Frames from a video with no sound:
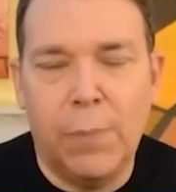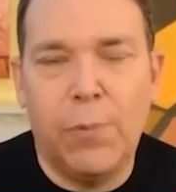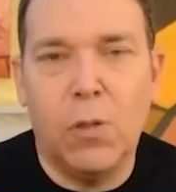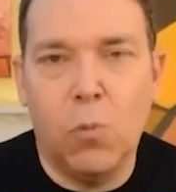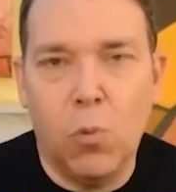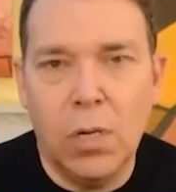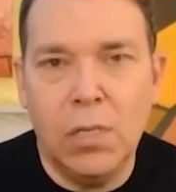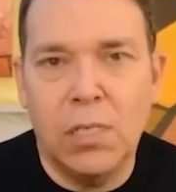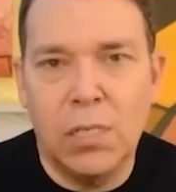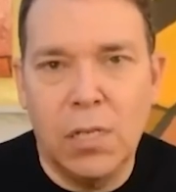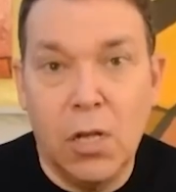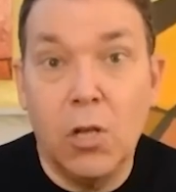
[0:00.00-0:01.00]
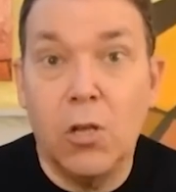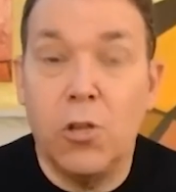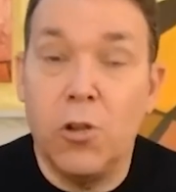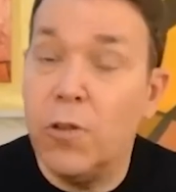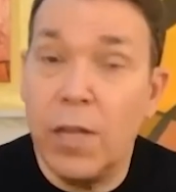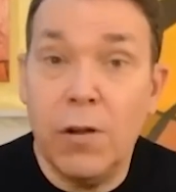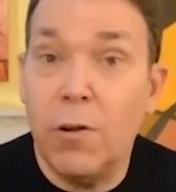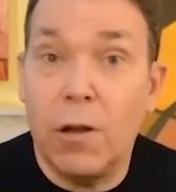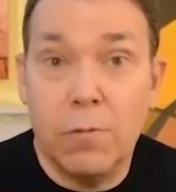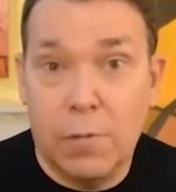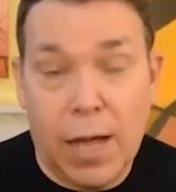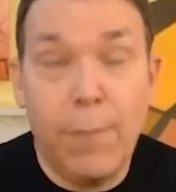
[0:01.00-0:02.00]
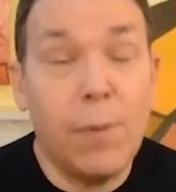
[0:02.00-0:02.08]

you end up in the woods, you're the hero.